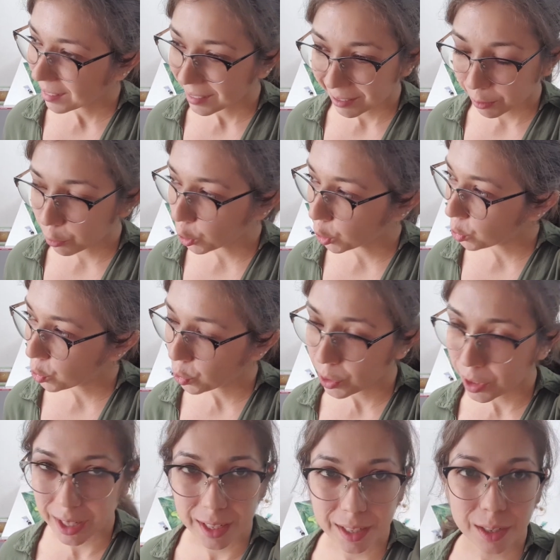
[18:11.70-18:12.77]
photo
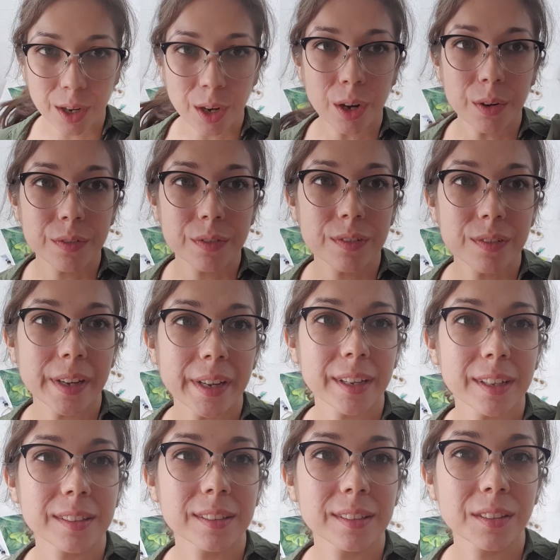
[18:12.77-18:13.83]
shooting of like
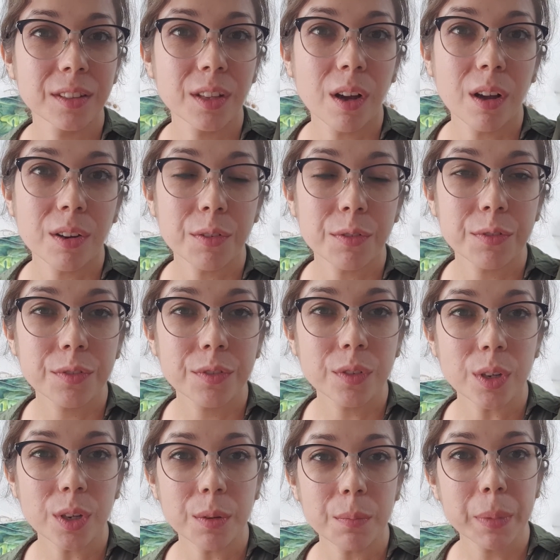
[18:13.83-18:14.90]
a ton
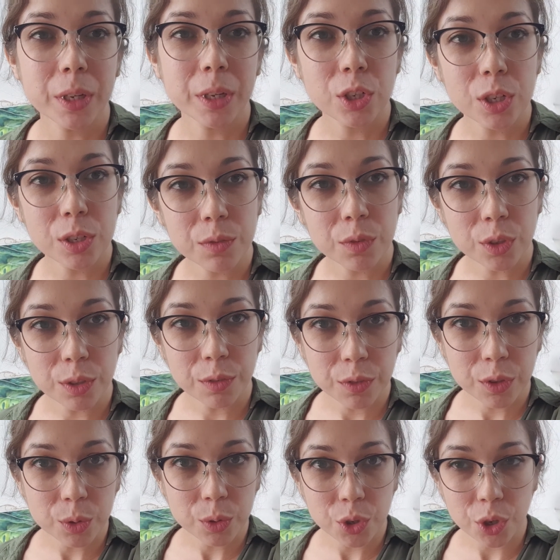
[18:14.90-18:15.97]
of pictures for the
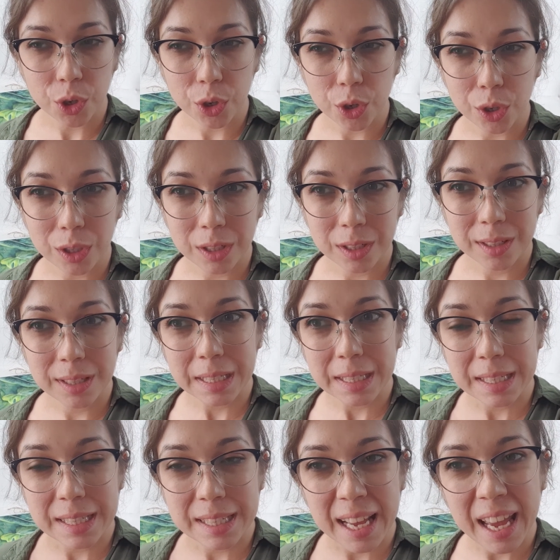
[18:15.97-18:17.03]
future
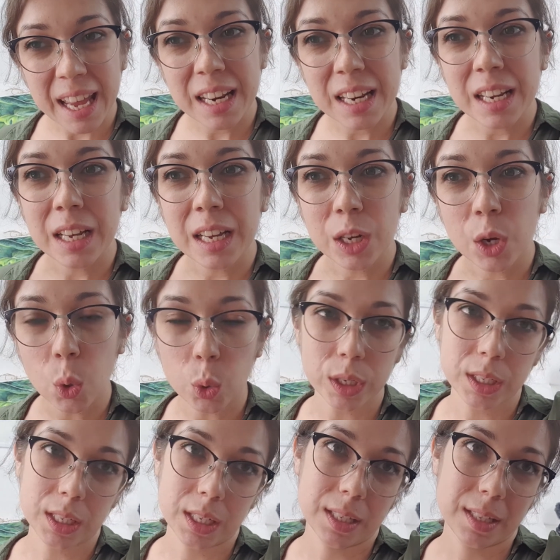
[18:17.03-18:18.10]
10
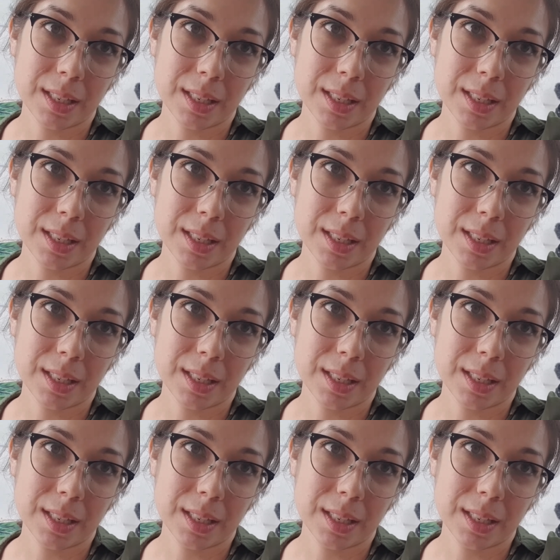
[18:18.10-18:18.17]
courses.